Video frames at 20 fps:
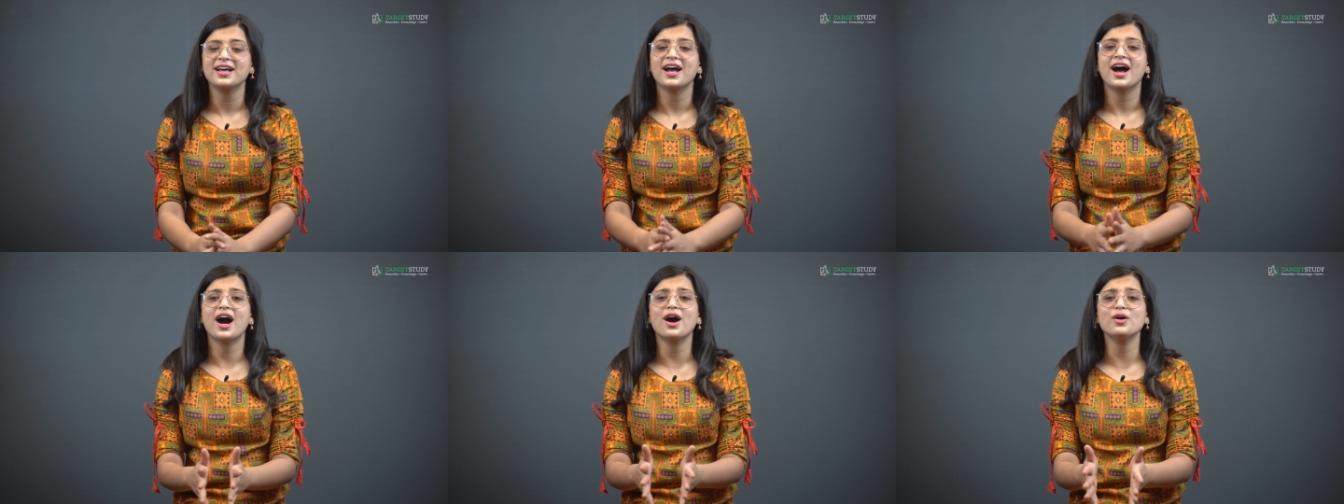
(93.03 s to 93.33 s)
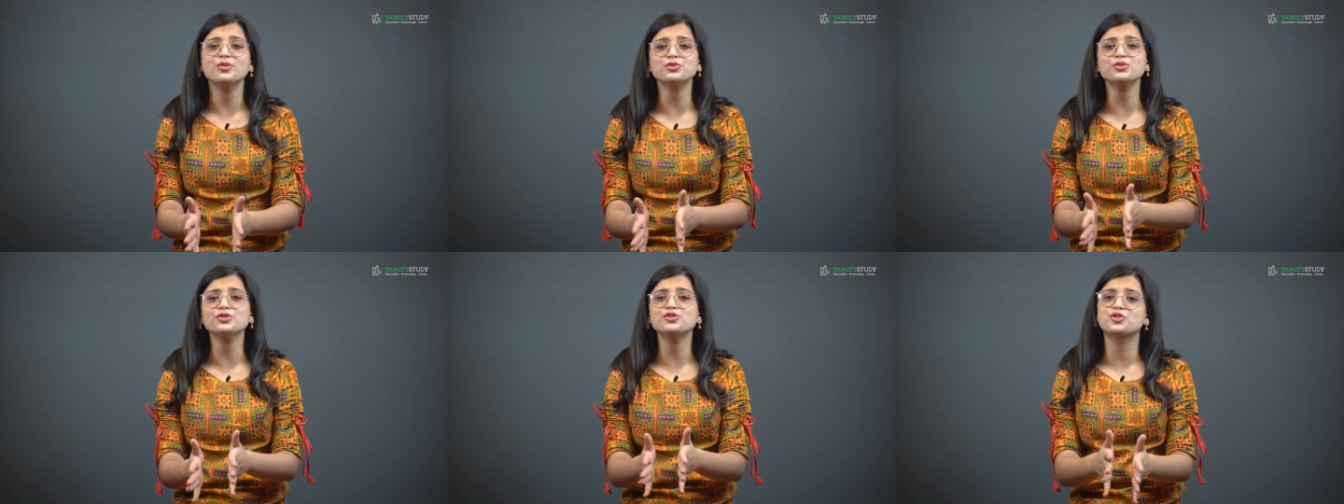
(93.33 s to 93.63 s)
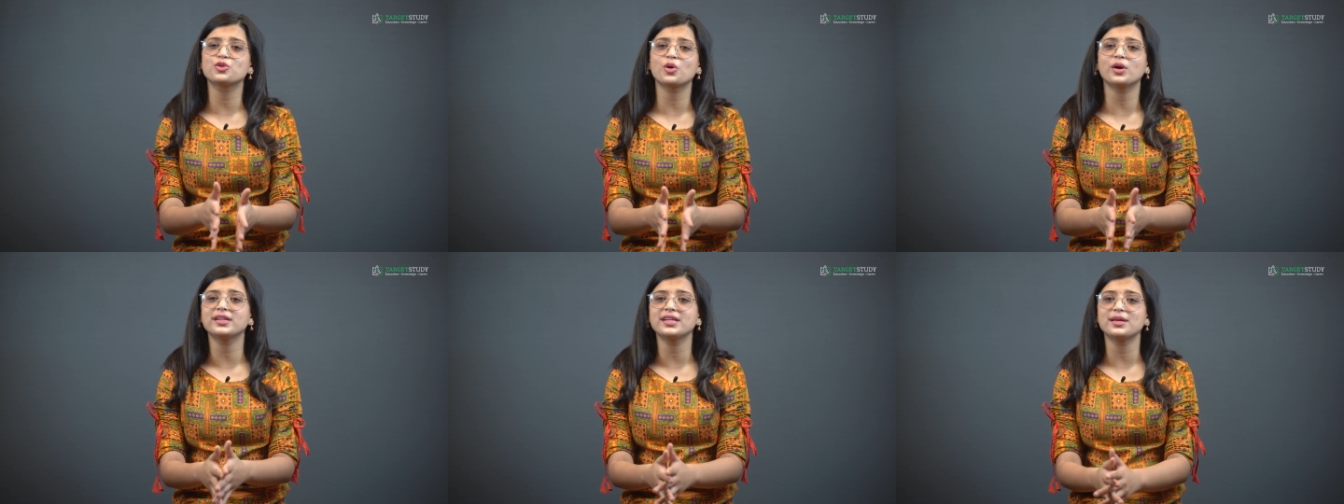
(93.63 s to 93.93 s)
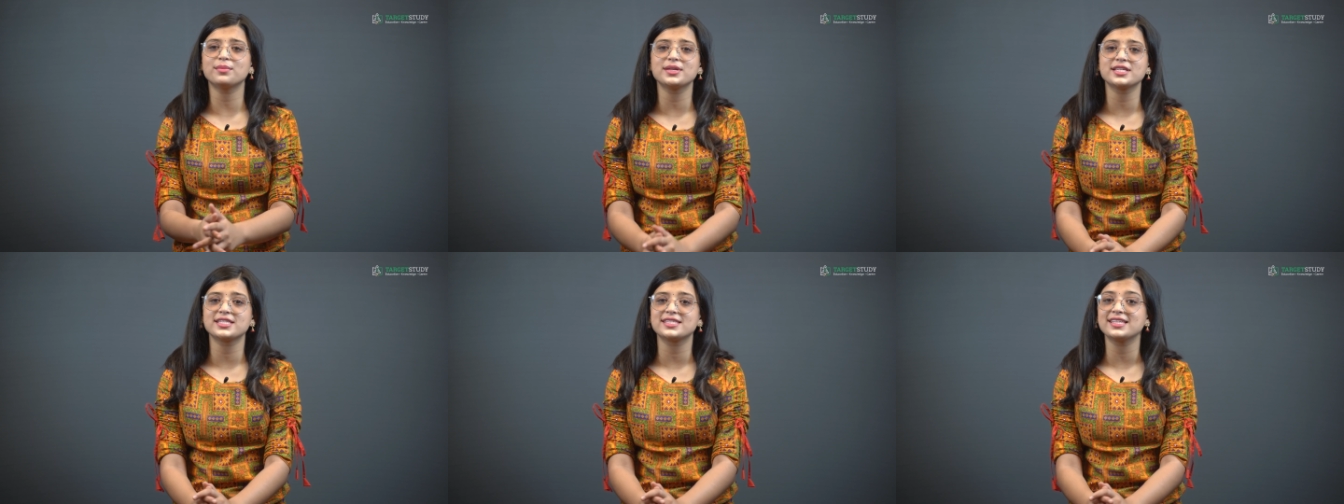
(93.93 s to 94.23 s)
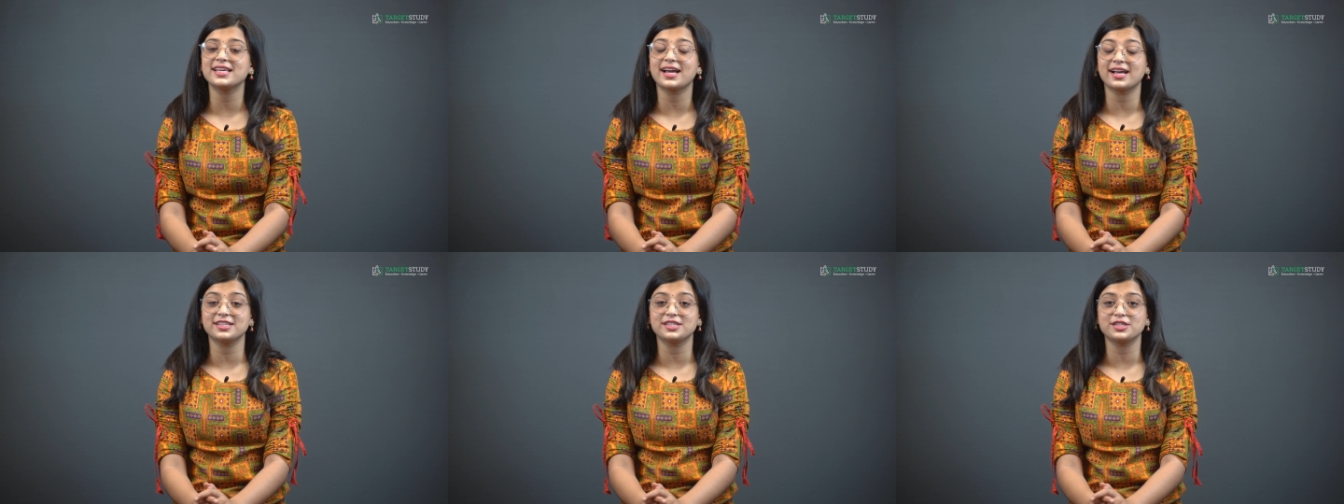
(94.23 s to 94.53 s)
How to join MSc
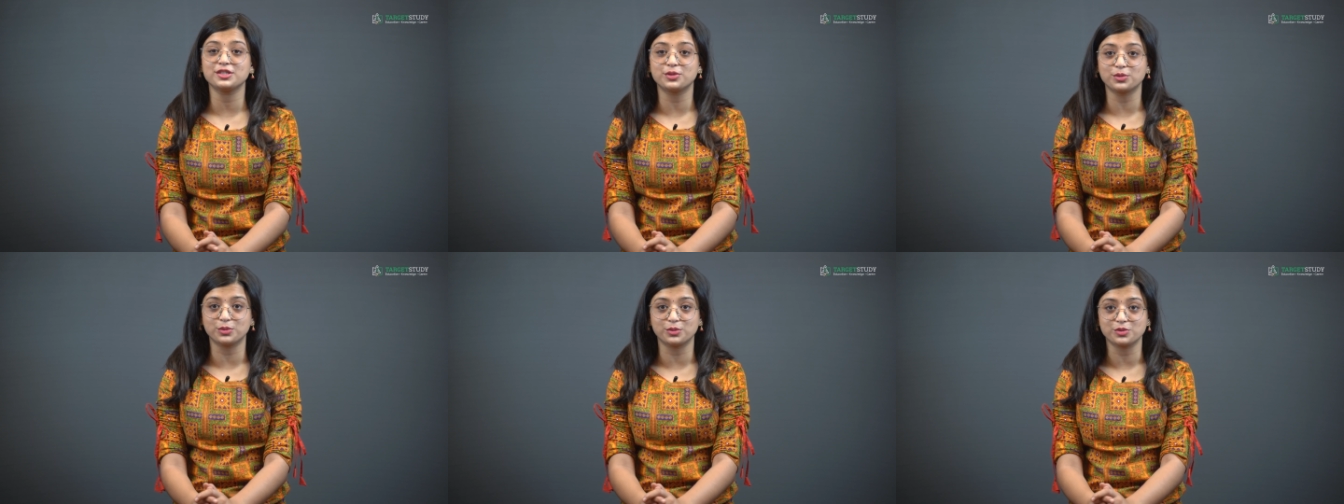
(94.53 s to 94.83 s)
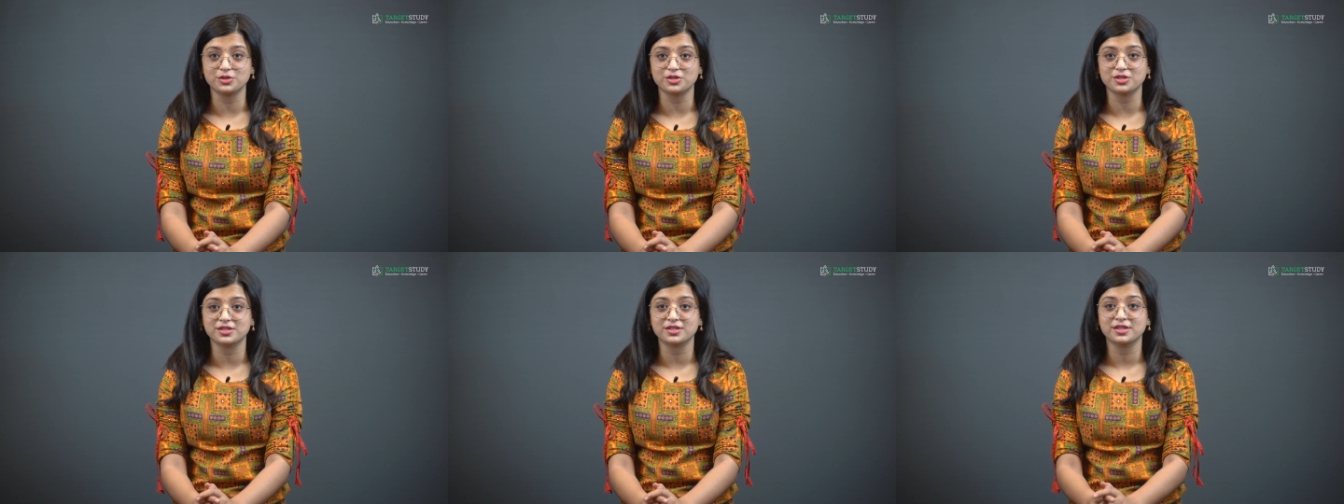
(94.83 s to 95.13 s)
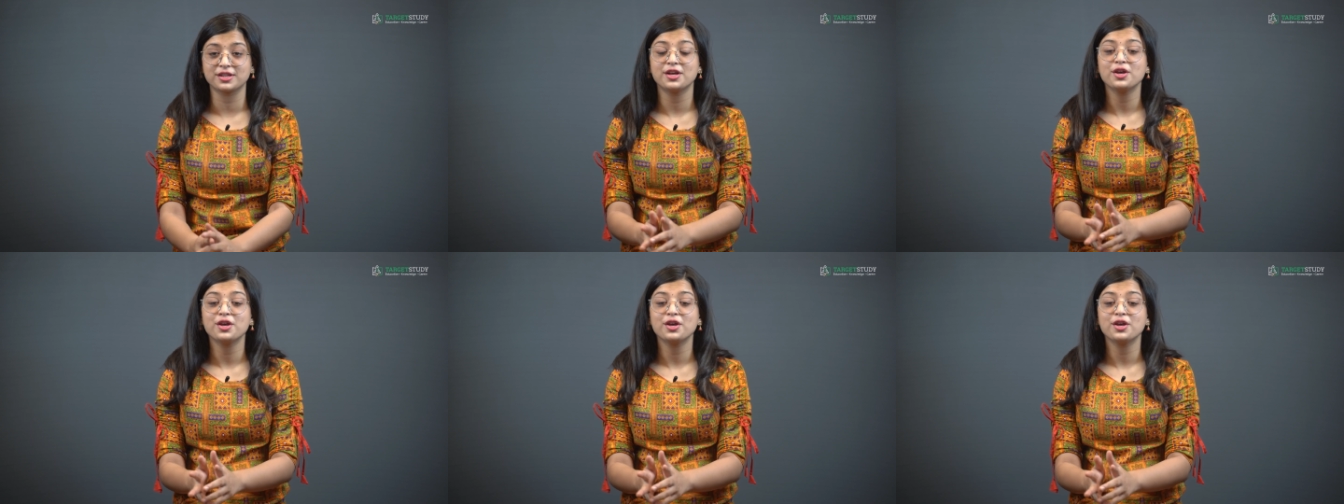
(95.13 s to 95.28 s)
IT course?